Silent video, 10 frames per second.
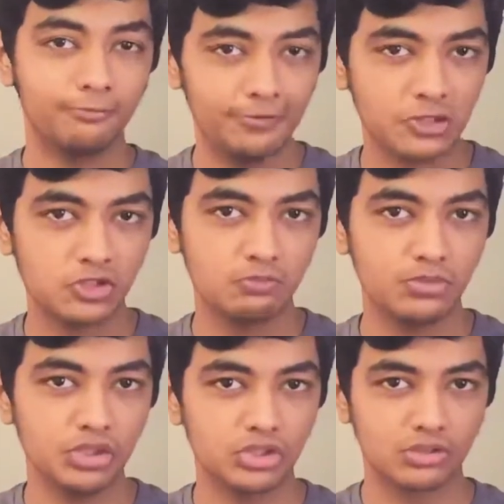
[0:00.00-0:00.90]
flagship
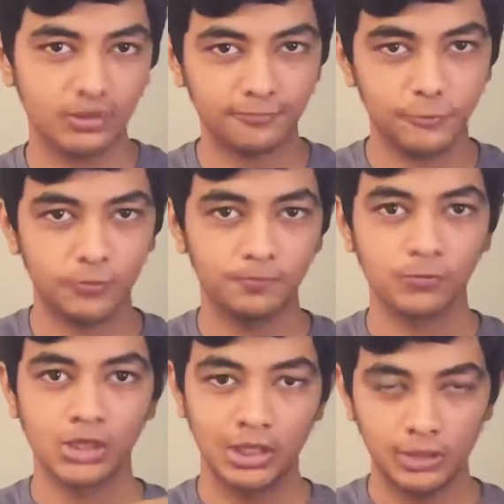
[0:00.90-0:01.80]
based smartphone
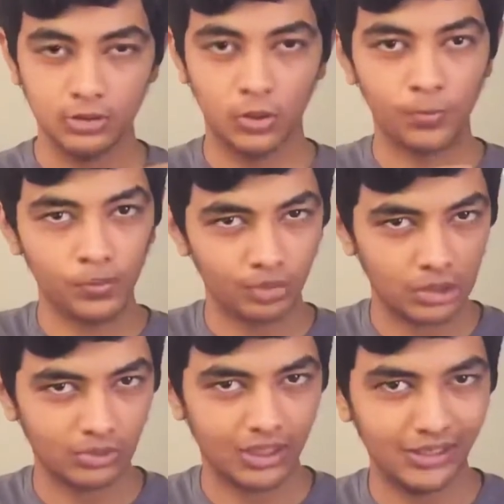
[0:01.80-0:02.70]
in the Oppo
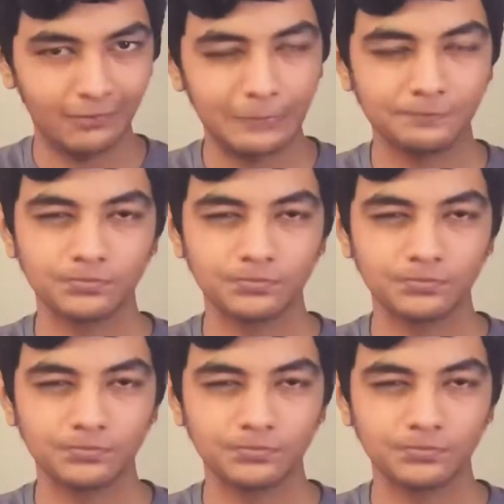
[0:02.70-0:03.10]
Reno lineup.